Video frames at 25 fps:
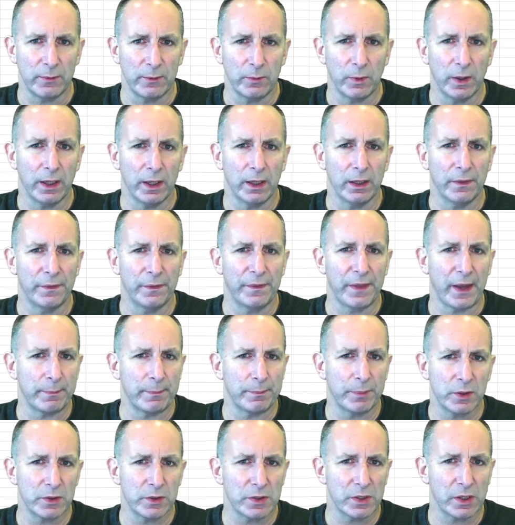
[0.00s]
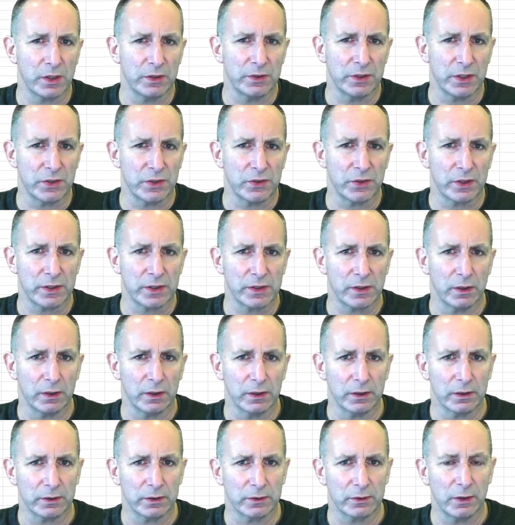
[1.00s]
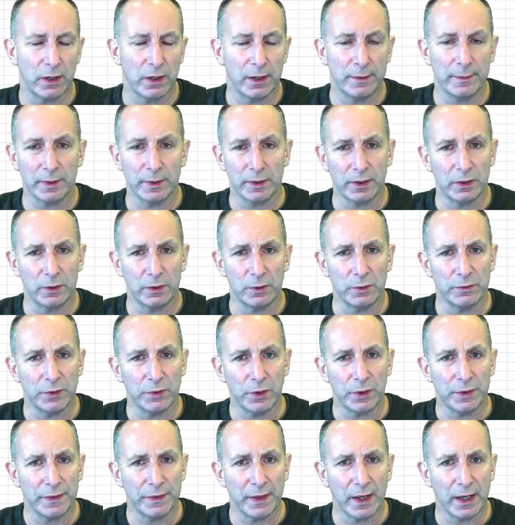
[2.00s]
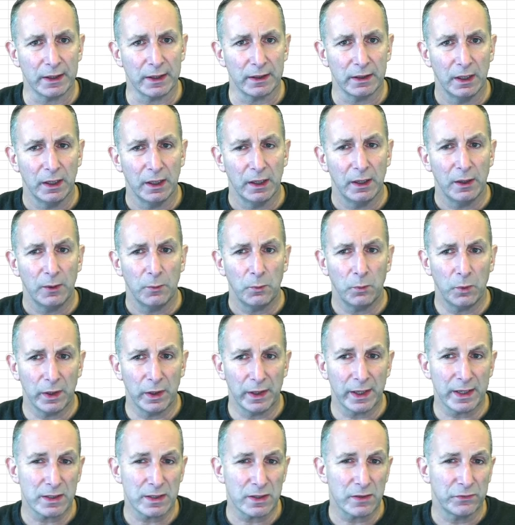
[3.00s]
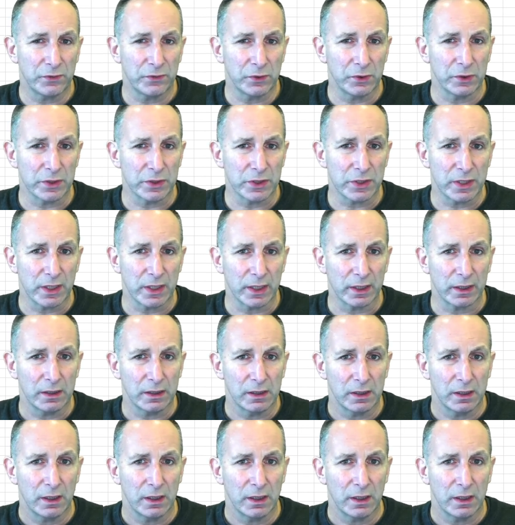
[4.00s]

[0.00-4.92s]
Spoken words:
well, that postcode district's got a lot of crime, I'm going to avoid that. Well, that's a foolish thing.